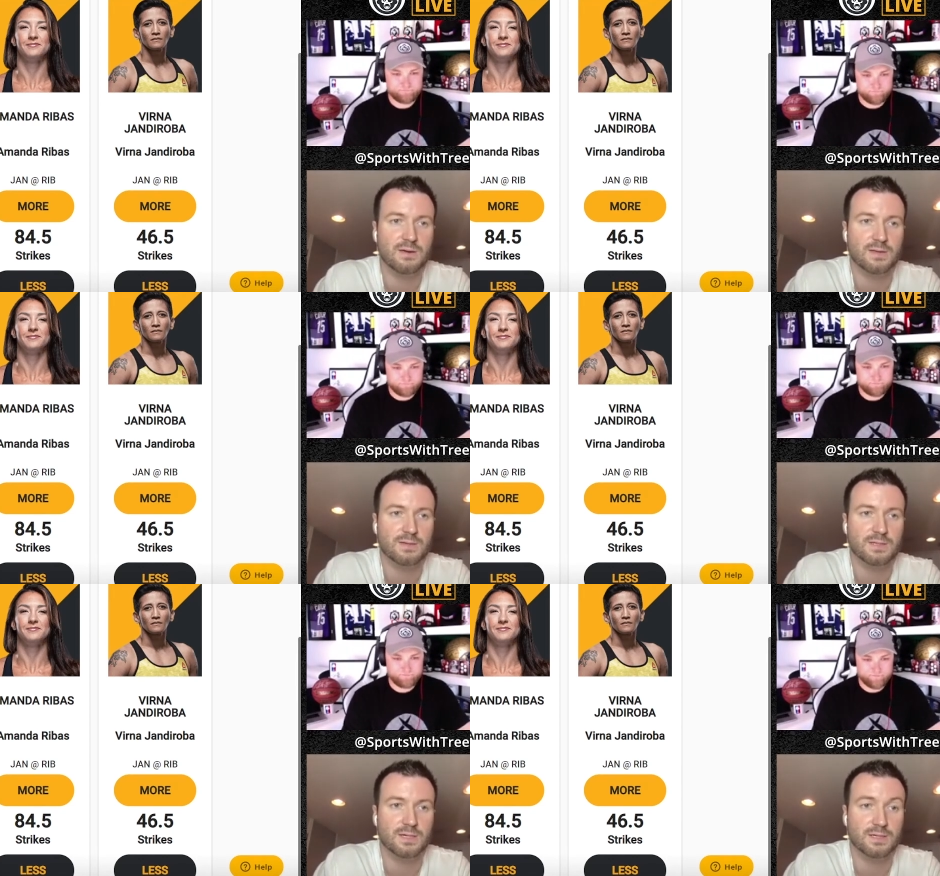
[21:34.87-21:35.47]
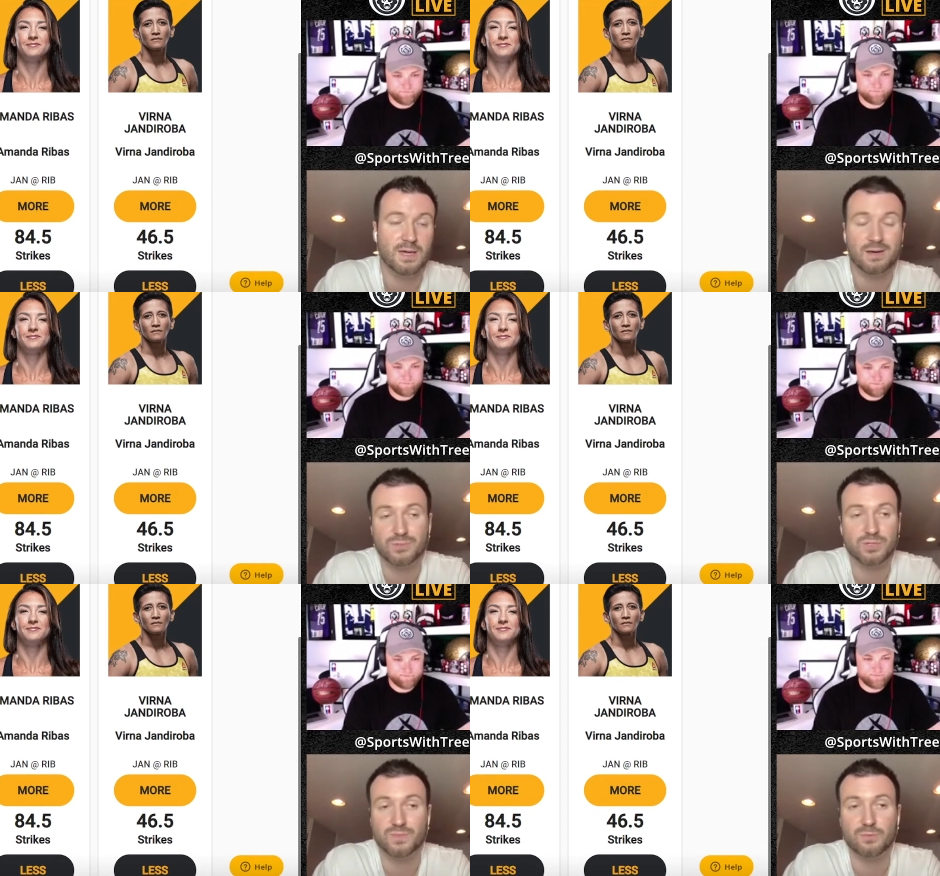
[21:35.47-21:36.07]
Speaker 1: And uh, yeah,
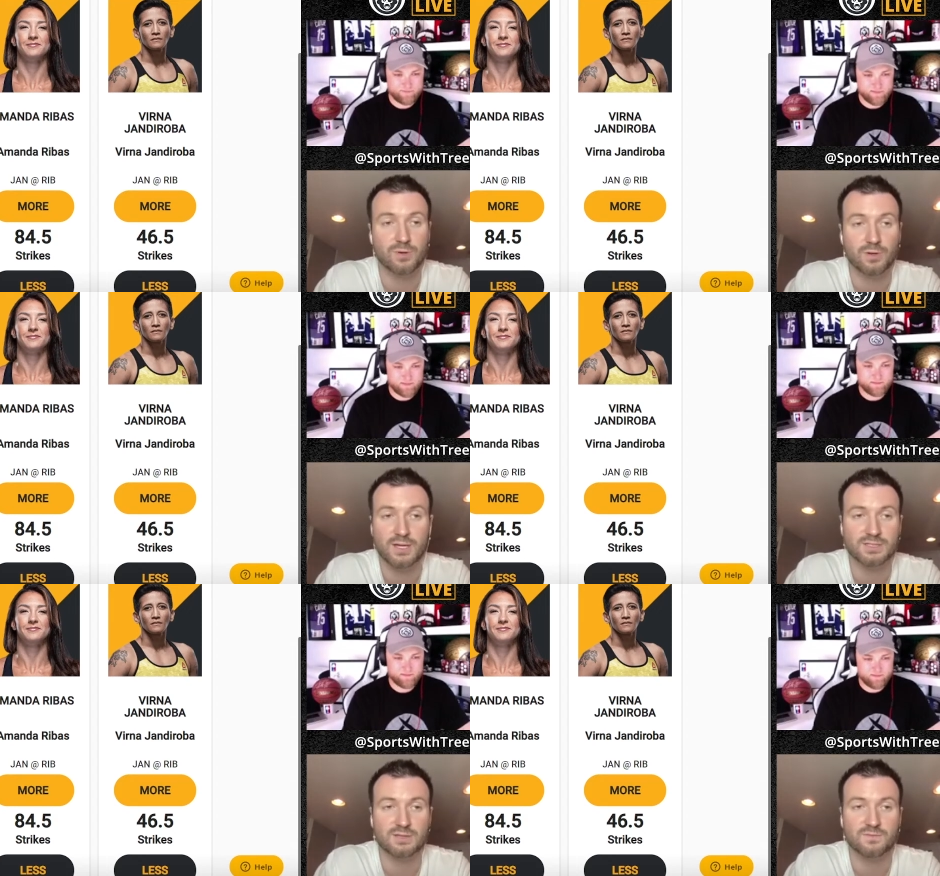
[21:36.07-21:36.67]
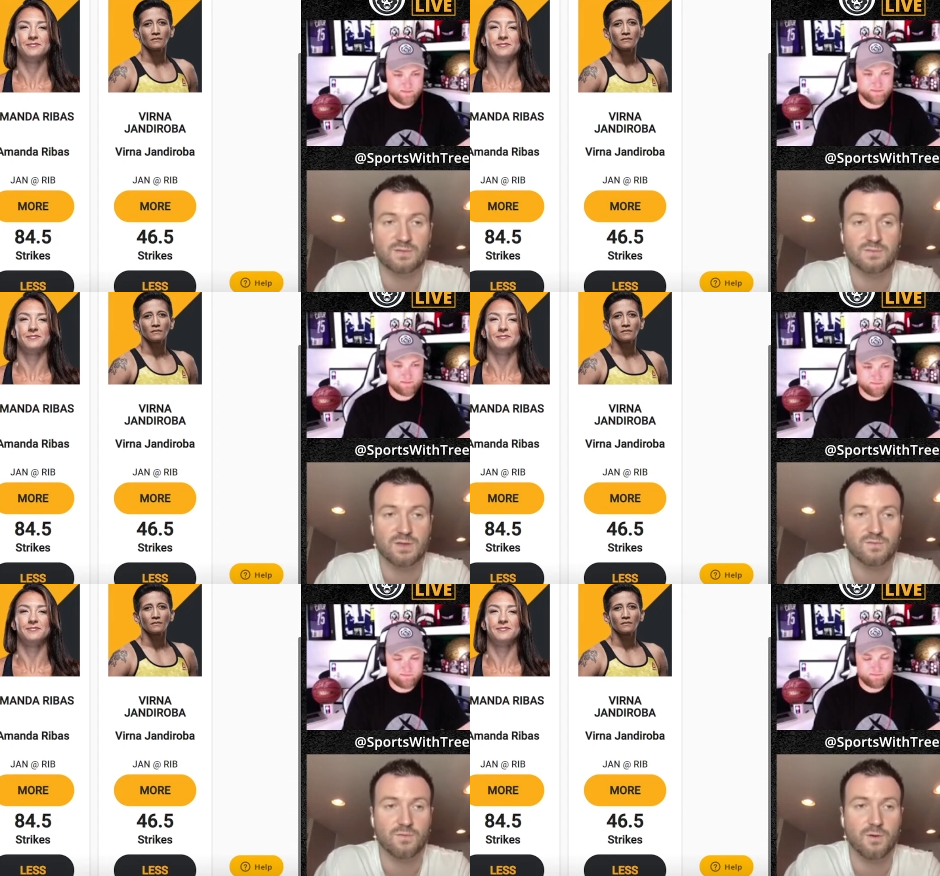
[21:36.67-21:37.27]
should be one or lost in the feet.
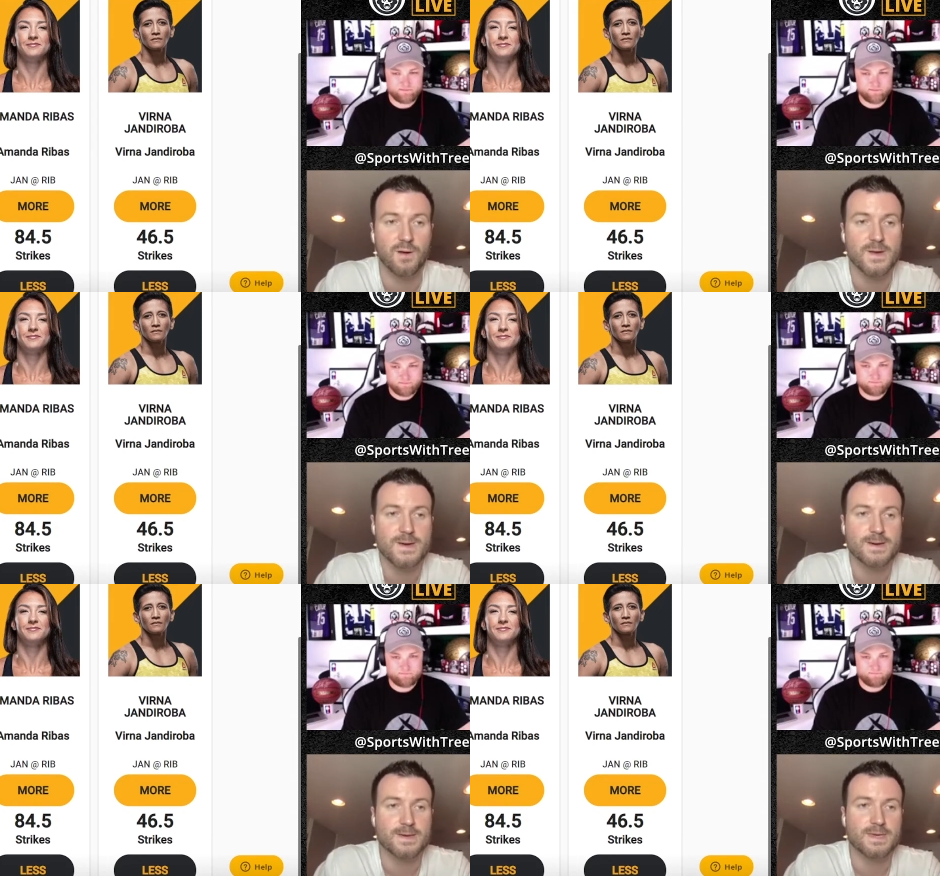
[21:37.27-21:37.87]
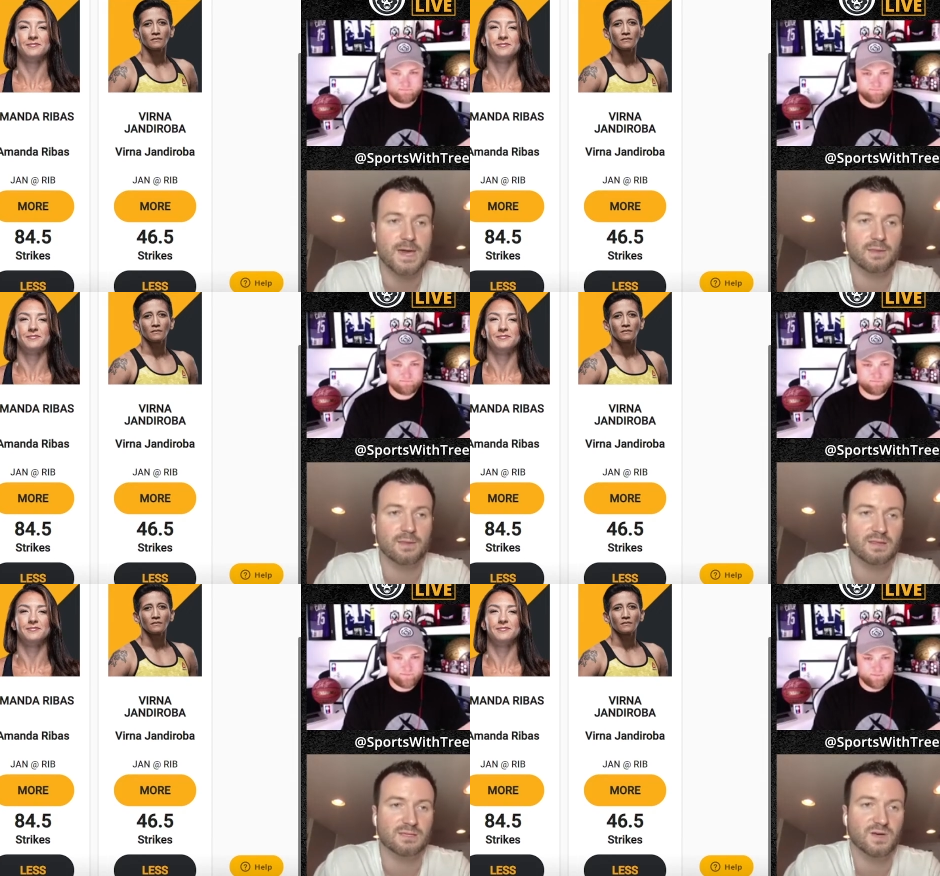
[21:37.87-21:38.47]
Therefore, yeah, I like
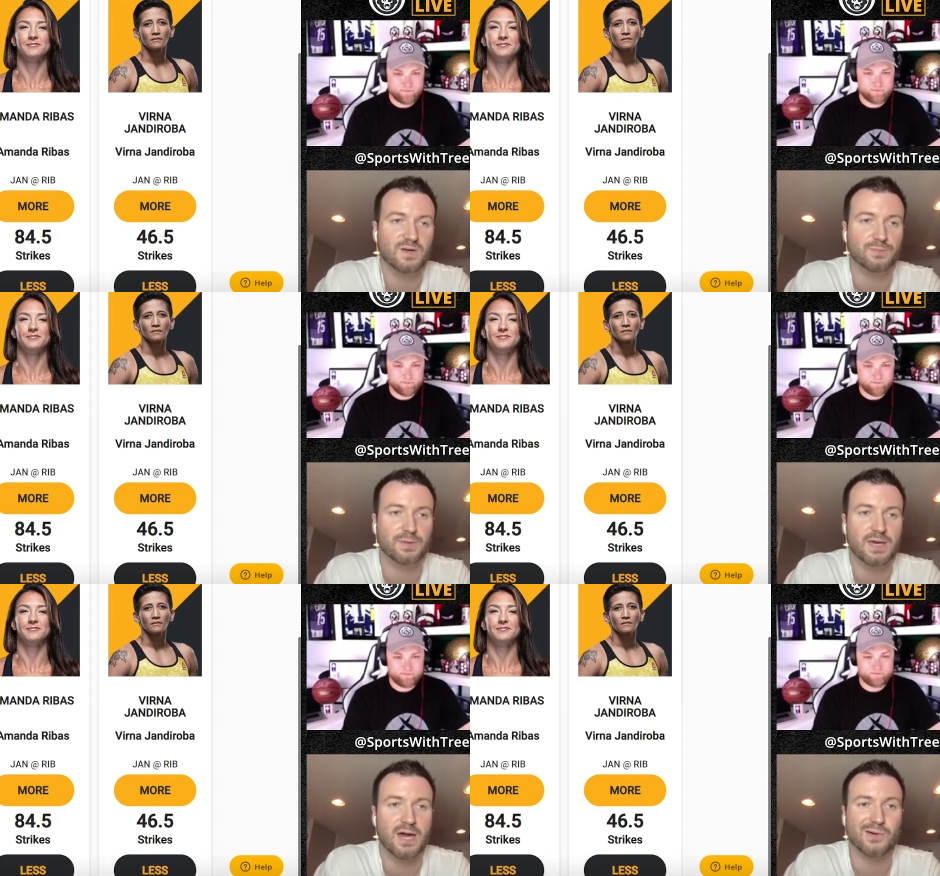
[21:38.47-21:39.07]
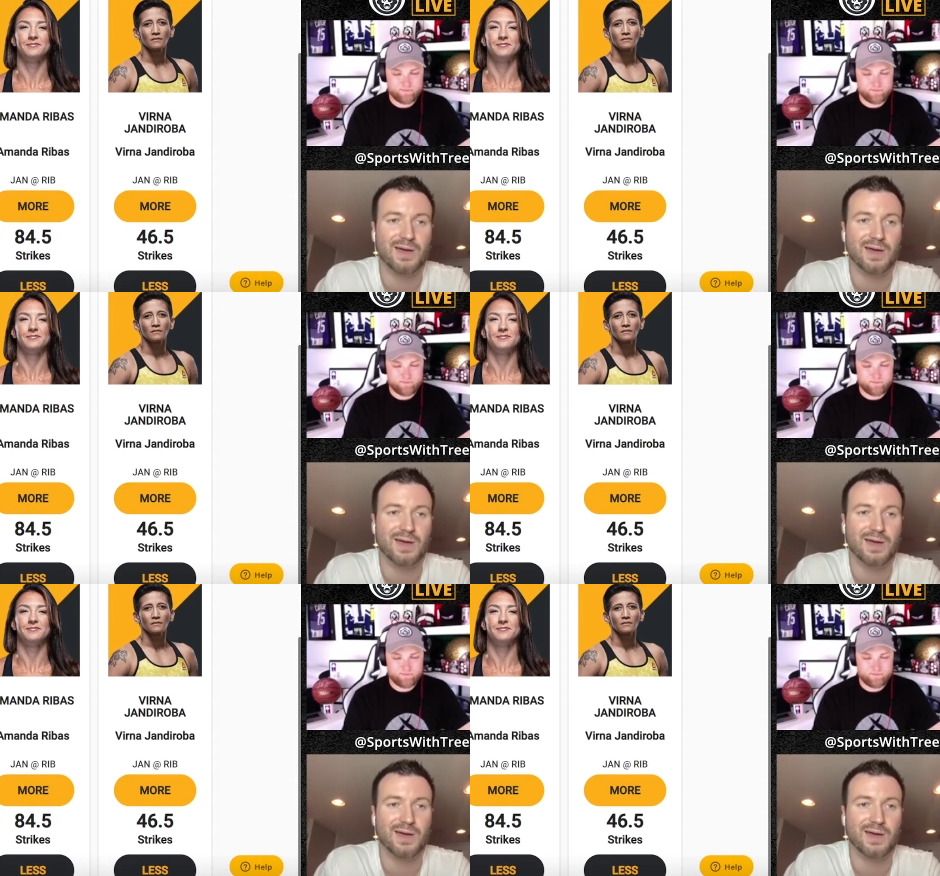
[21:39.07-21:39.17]
this fight to play out.